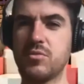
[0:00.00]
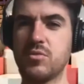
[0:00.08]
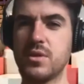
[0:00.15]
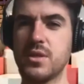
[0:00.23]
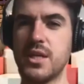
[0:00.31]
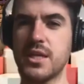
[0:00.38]

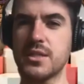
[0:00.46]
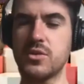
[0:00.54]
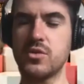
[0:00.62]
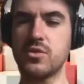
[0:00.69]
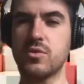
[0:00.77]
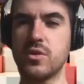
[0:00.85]
next
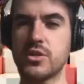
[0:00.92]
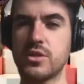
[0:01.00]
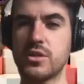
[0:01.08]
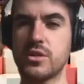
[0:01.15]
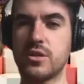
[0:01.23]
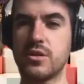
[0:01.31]
two
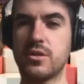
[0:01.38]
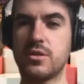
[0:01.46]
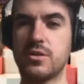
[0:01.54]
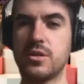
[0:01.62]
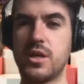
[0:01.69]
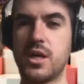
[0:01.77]
questions
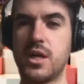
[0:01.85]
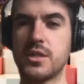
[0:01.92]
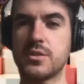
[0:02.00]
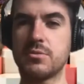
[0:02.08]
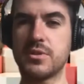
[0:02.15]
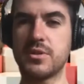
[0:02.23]
are
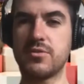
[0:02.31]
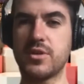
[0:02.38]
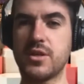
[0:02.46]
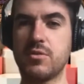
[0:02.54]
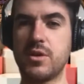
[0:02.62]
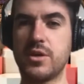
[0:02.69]

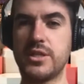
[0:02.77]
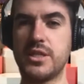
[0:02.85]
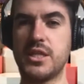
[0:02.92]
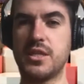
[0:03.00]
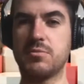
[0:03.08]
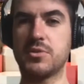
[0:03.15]
specifically around
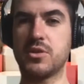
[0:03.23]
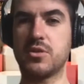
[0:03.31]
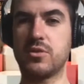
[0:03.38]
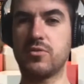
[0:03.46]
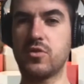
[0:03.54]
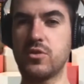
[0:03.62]
Heap. So
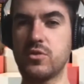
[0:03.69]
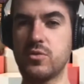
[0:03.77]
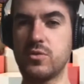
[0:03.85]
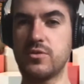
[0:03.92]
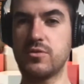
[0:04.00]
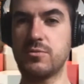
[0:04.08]
the first
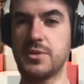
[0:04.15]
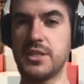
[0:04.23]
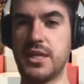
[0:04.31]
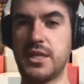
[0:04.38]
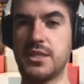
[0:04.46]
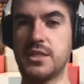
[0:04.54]
one's from
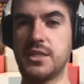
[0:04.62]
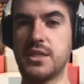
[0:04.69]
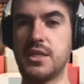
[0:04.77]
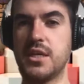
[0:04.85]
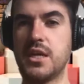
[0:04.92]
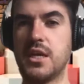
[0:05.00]

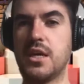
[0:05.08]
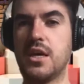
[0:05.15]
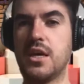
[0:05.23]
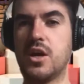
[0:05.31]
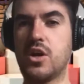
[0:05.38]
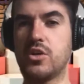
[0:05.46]
Stacy.
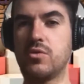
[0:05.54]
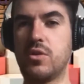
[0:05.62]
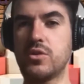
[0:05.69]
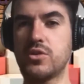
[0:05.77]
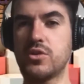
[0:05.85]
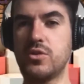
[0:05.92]
Are you
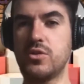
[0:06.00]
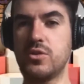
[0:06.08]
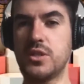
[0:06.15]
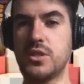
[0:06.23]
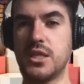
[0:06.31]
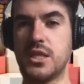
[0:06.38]
also
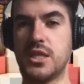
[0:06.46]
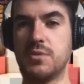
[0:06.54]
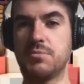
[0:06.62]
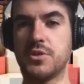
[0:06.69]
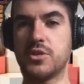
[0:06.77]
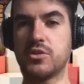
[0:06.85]
using
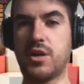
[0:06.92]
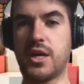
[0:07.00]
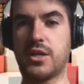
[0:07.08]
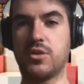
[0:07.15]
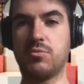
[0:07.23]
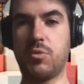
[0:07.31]
Heap to
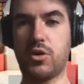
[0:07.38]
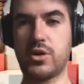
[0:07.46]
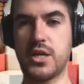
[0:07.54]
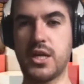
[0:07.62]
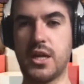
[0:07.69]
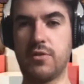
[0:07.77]
track your
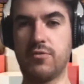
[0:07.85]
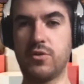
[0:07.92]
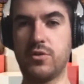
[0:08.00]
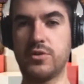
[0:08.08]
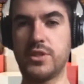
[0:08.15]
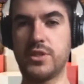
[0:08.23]
marketing
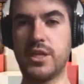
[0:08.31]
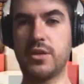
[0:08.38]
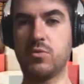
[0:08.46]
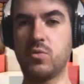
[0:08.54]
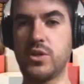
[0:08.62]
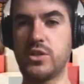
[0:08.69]
efforts,
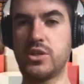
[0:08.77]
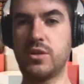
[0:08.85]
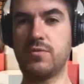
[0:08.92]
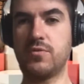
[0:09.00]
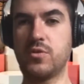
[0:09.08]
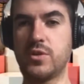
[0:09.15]
and which
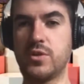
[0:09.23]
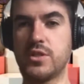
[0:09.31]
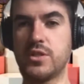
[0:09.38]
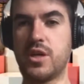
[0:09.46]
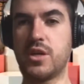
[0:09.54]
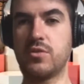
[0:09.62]
influence
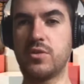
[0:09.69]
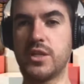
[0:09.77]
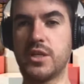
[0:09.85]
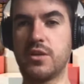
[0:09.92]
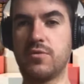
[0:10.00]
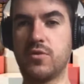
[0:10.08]
not only
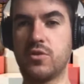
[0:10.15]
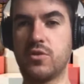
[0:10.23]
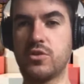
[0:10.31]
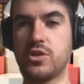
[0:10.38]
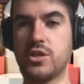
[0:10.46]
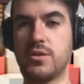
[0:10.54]

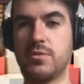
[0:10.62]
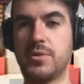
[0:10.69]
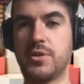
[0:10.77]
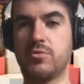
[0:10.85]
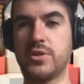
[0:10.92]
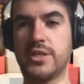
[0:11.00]
conversion
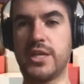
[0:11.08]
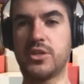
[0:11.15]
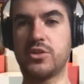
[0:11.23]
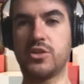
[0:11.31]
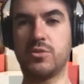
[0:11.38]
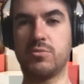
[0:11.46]
but
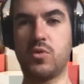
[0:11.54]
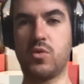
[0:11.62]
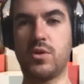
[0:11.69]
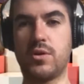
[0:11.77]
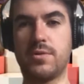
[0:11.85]
retention more?